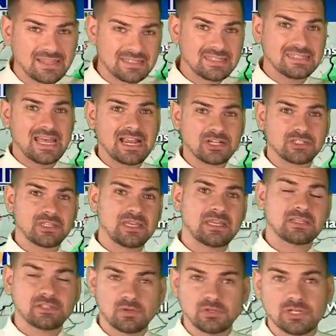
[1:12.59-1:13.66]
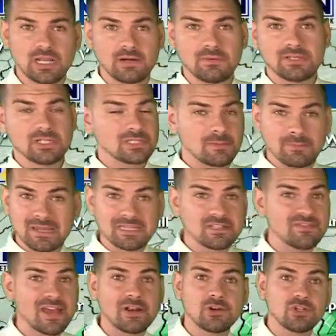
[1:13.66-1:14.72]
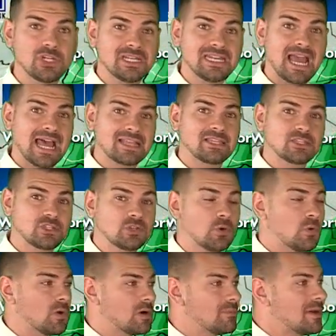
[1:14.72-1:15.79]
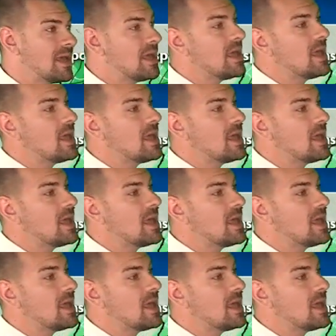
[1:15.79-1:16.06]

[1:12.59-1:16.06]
This is actually associated with just a piece of energy, not the storm.